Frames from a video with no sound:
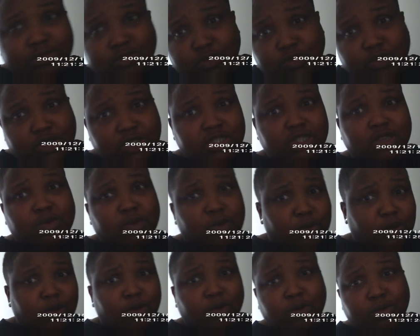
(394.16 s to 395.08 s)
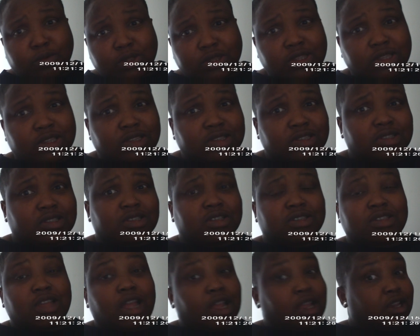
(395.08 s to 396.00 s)
we'll see where we're going with this.
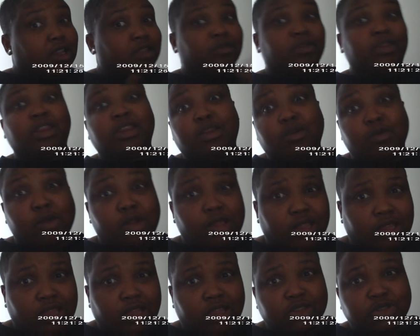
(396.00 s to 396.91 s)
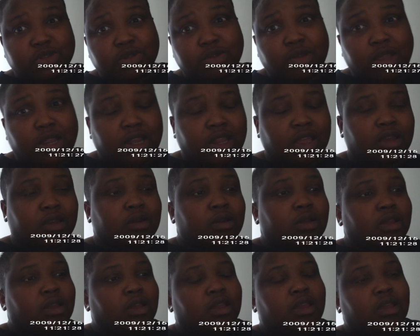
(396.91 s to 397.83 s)
Because I can live in anywhere in the country right now,
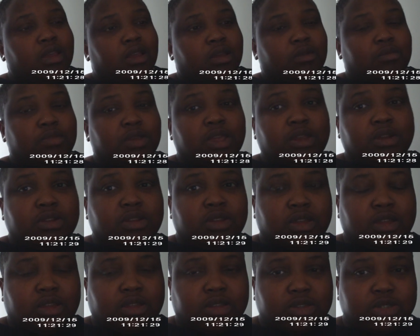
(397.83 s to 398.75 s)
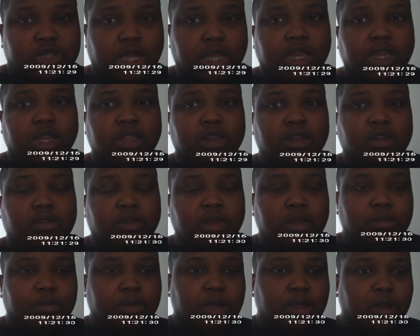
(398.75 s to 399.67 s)
being on the chucking end of
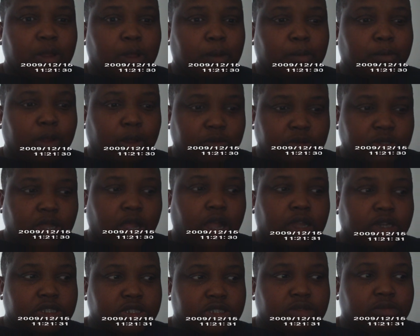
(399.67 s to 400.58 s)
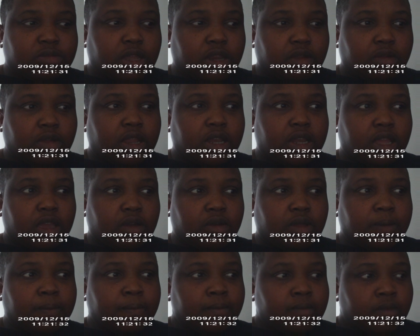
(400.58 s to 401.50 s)
it. But I'm talking to somebody right now,
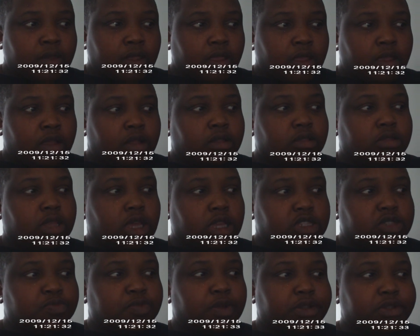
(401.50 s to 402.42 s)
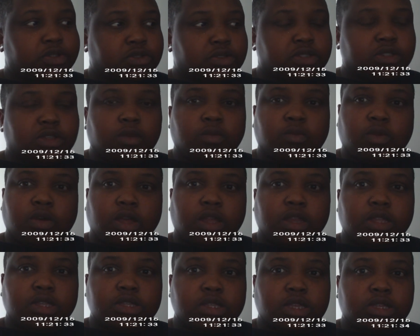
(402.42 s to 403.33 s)
and that special
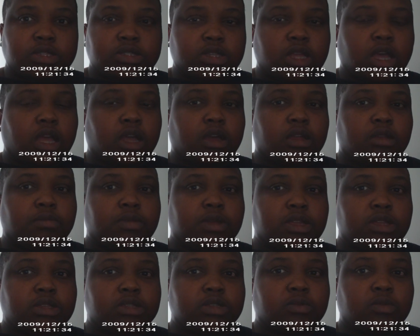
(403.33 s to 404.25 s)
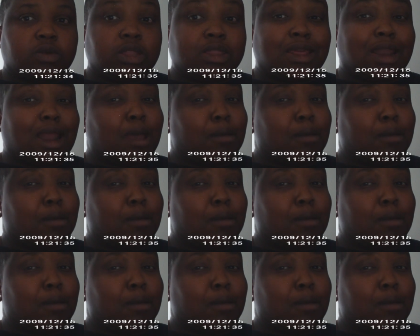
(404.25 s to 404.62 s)
someone is not going to be someone that